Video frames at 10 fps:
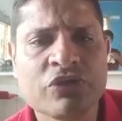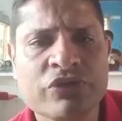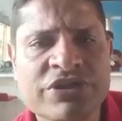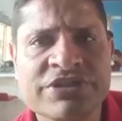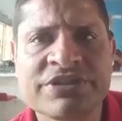
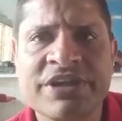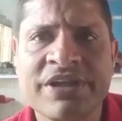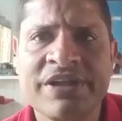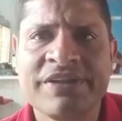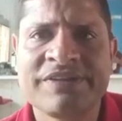to each
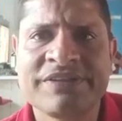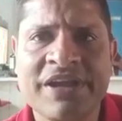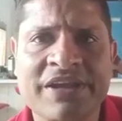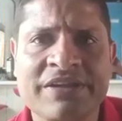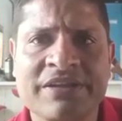
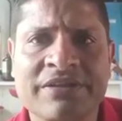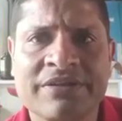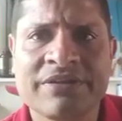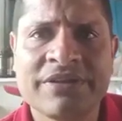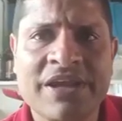
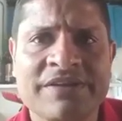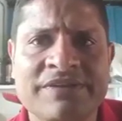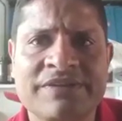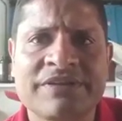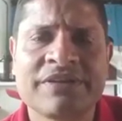
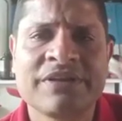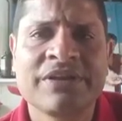taste.